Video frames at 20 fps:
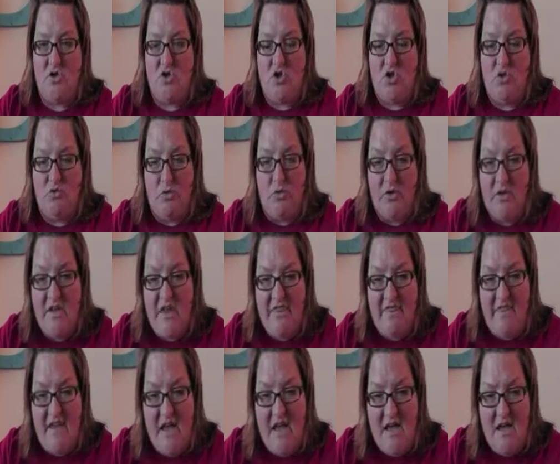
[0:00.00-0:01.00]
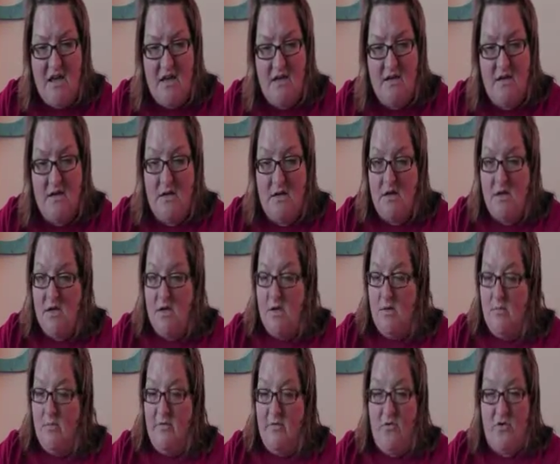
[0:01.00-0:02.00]
"Do you really think?"
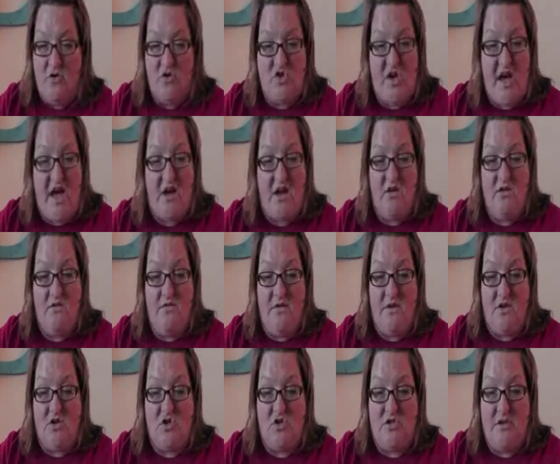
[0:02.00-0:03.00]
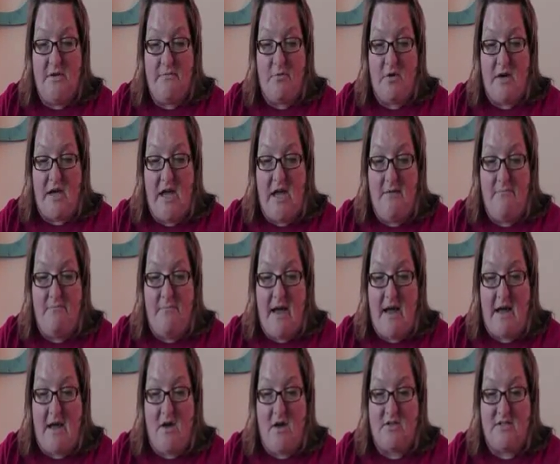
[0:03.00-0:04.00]
Before Jack could finish, Dipper came
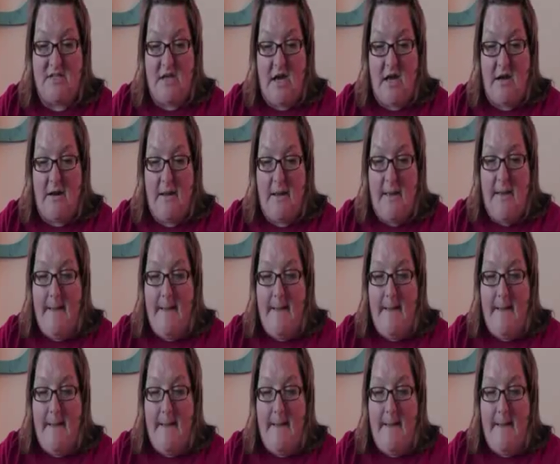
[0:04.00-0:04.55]
back outside.